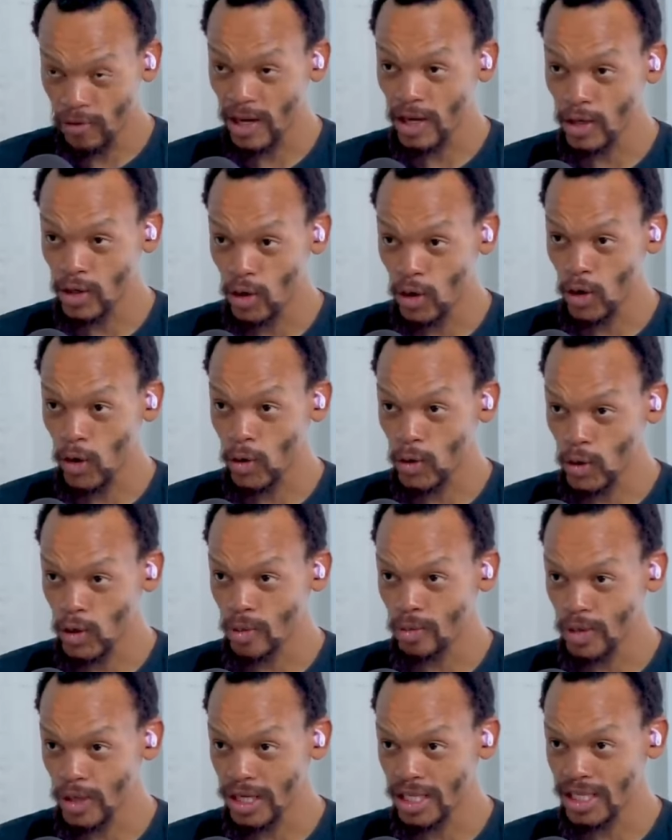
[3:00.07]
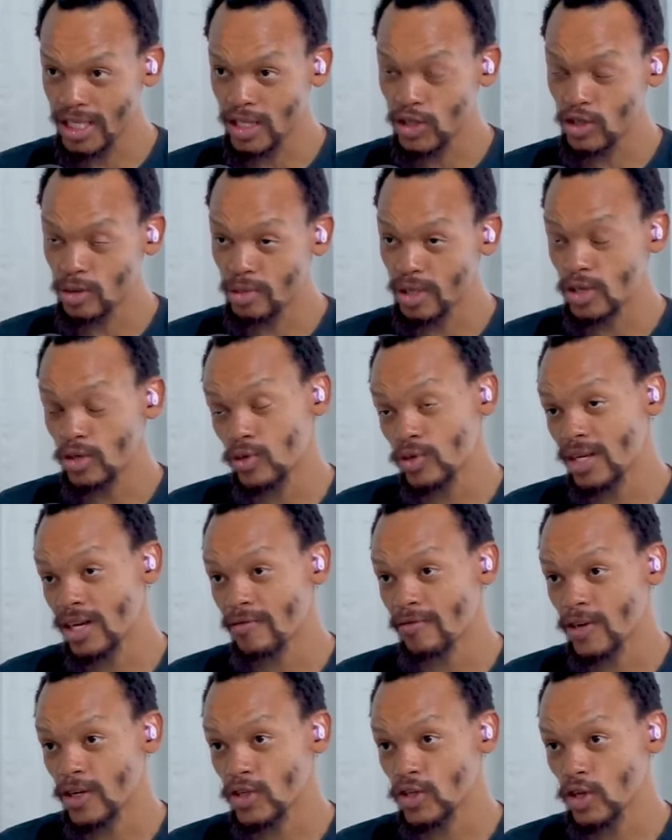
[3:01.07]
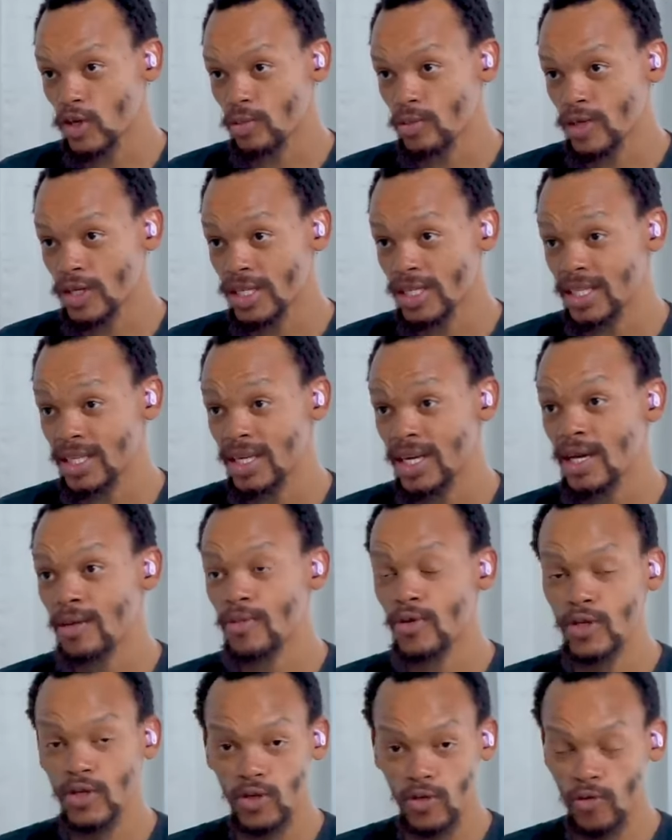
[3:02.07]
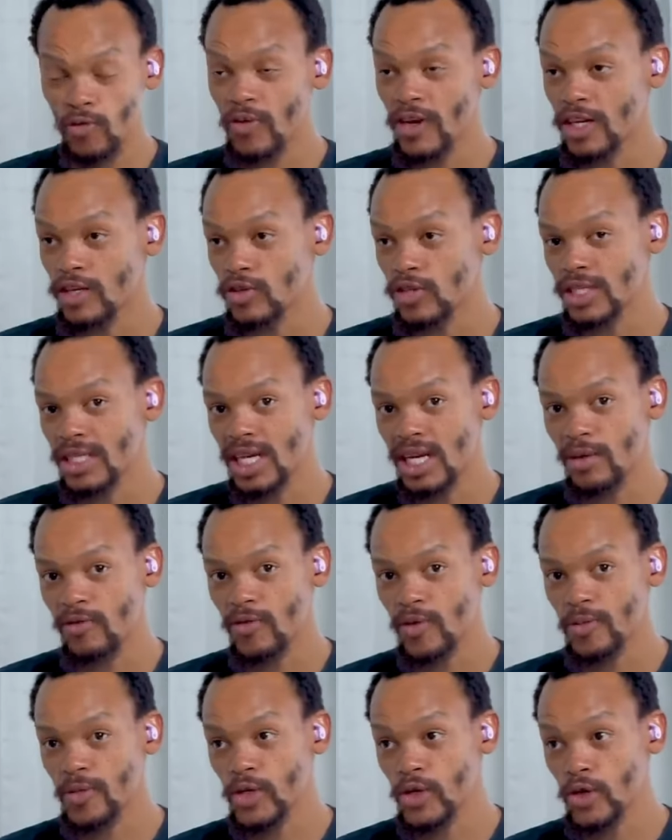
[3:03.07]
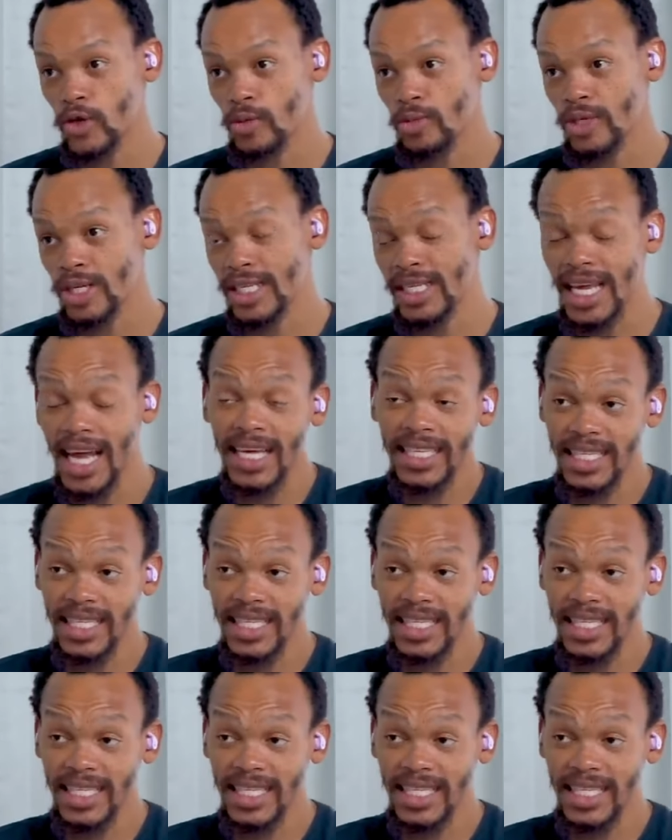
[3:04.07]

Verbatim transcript: fail your own community, it should be you that failed your community because you failed to stand up for your community.